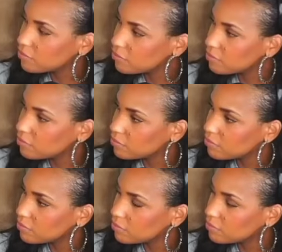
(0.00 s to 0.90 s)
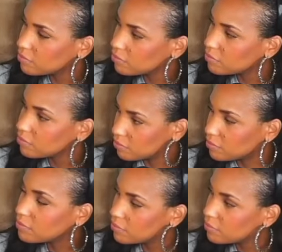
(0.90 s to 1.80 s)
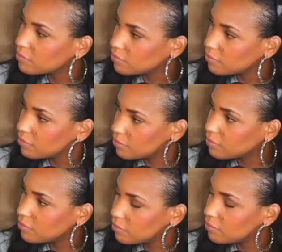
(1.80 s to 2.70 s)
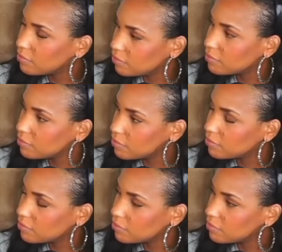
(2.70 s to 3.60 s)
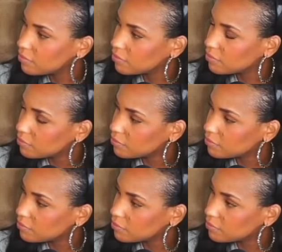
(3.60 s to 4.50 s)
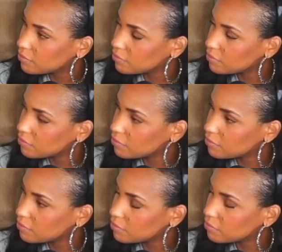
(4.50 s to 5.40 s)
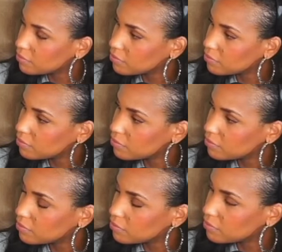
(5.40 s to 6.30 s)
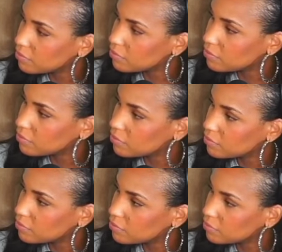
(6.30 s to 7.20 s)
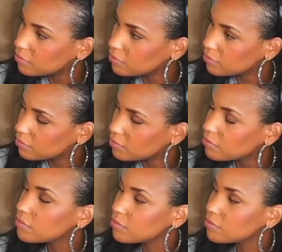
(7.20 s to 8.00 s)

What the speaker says: [no speech]